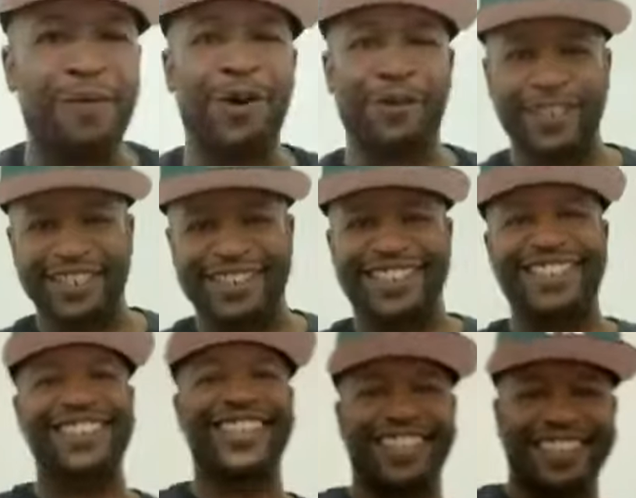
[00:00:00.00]
warriors,
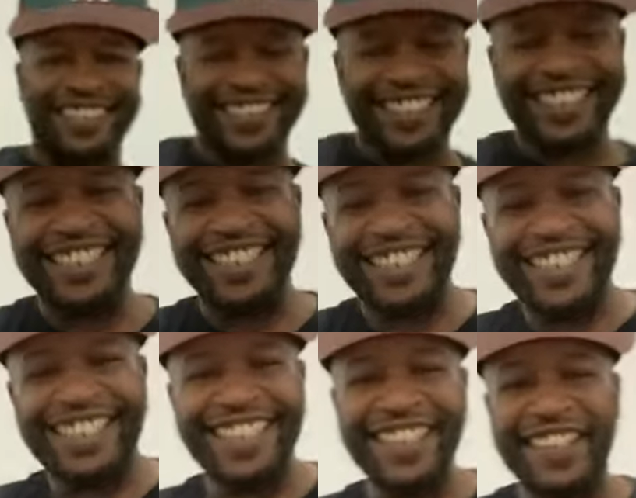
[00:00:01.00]
let's get it.
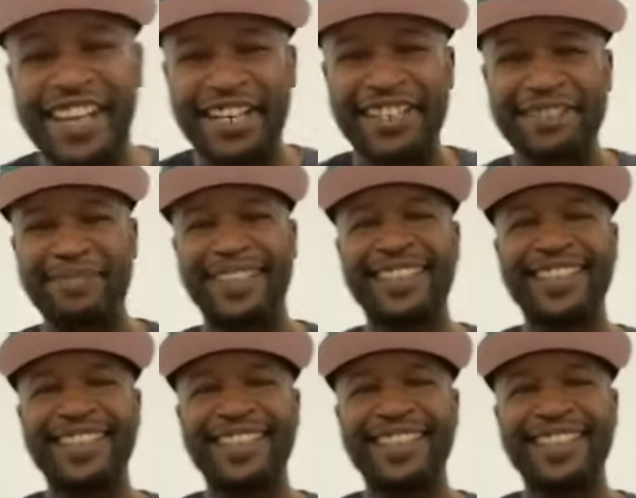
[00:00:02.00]
You know what I mean?